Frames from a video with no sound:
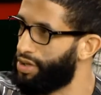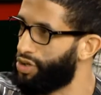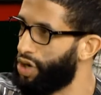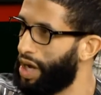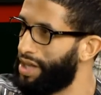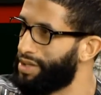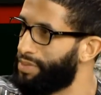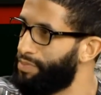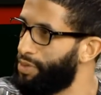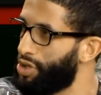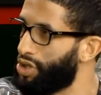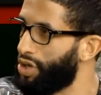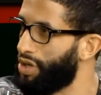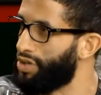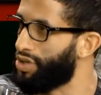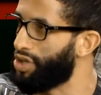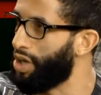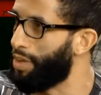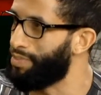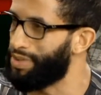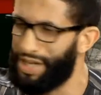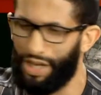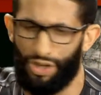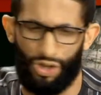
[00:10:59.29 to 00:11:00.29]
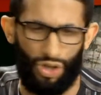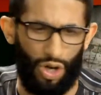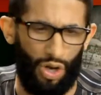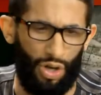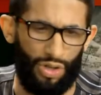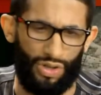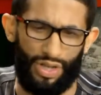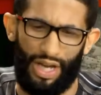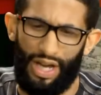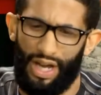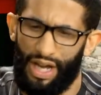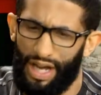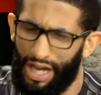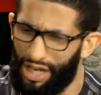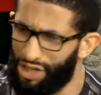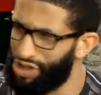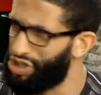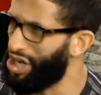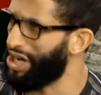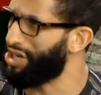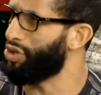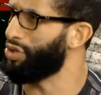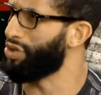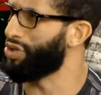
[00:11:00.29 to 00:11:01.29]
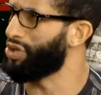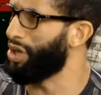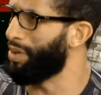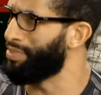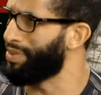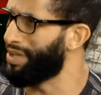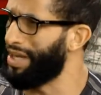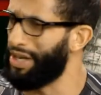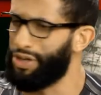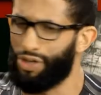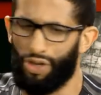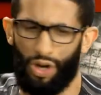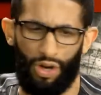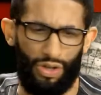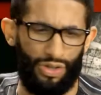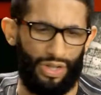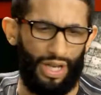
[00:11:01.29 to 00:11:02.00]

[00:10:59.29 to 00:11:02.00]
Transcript: transmission substations, injection substations,